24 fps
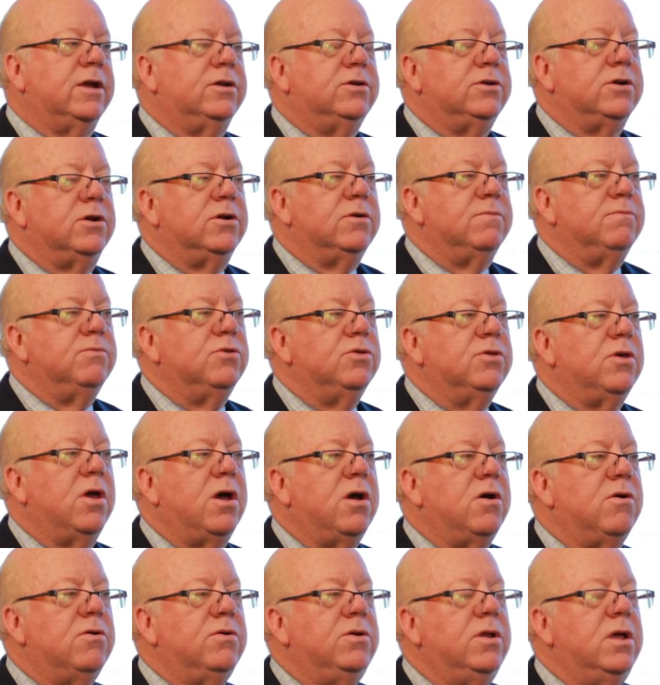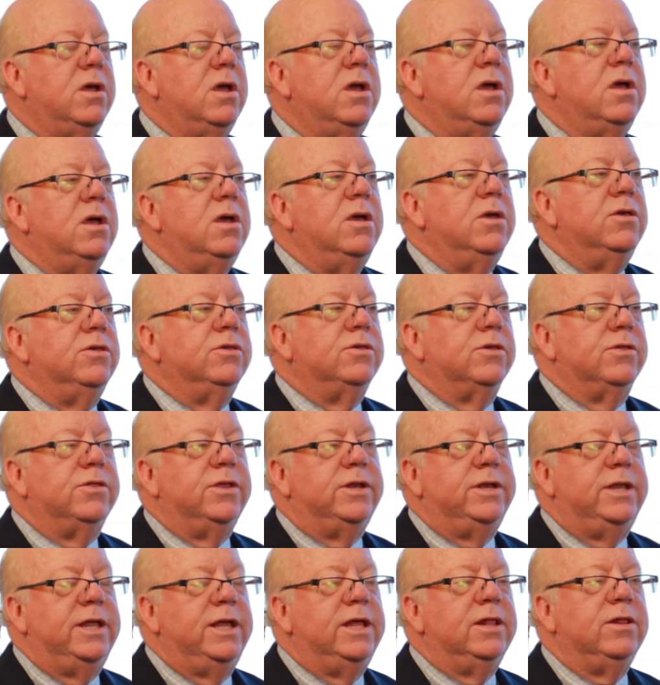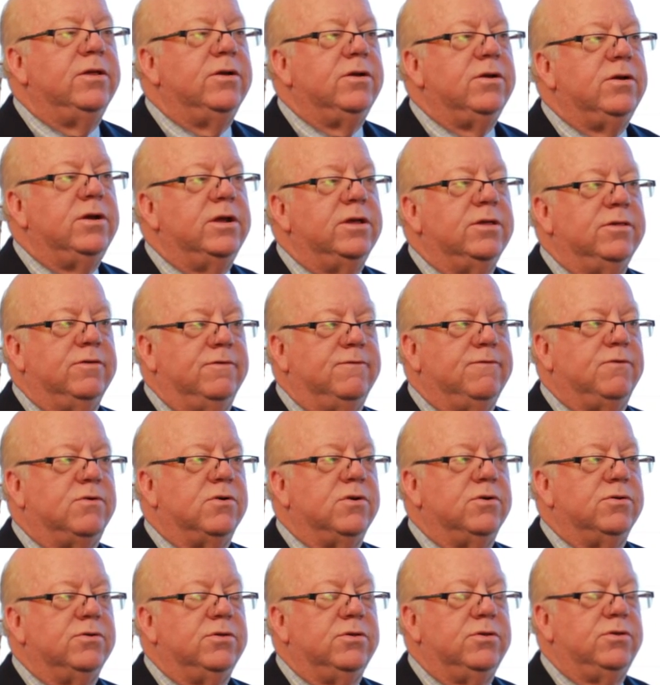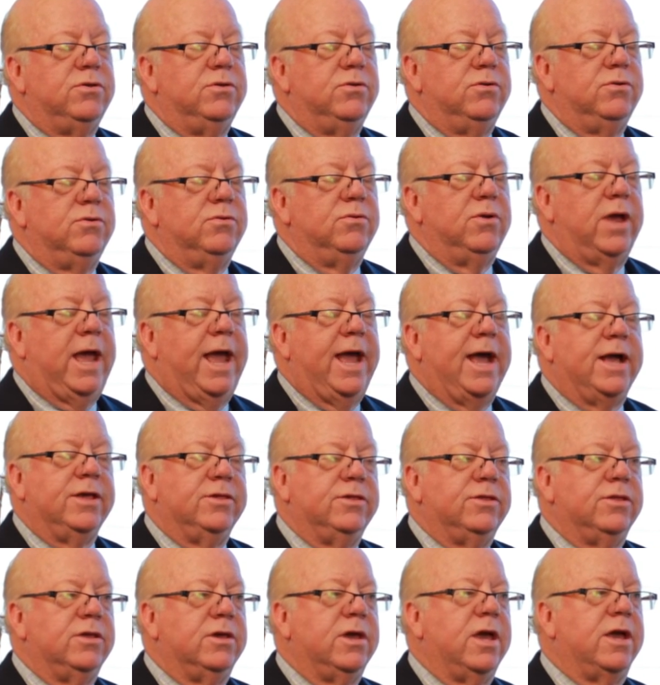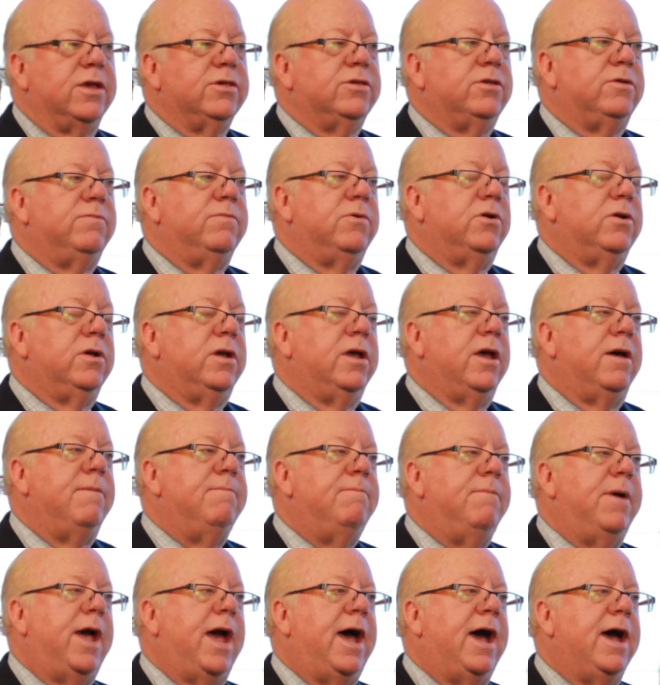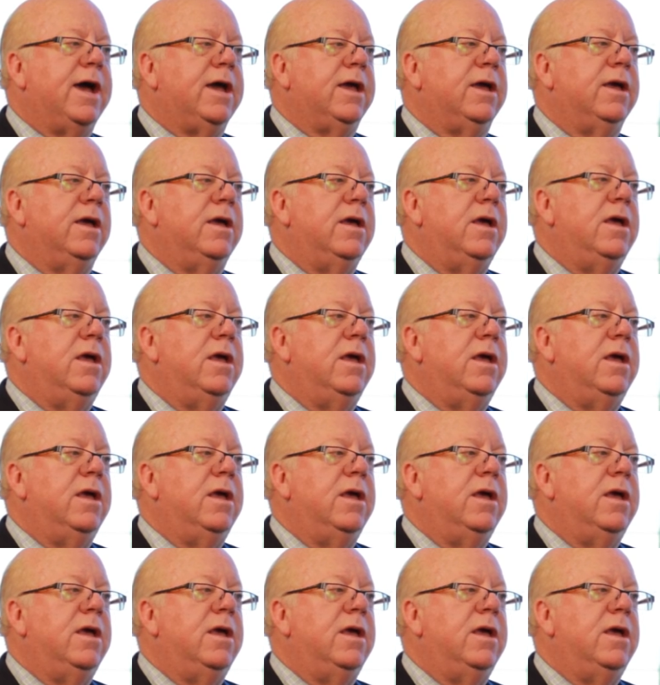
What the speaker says: term showed. So the dealer is forced to ask the customer to come back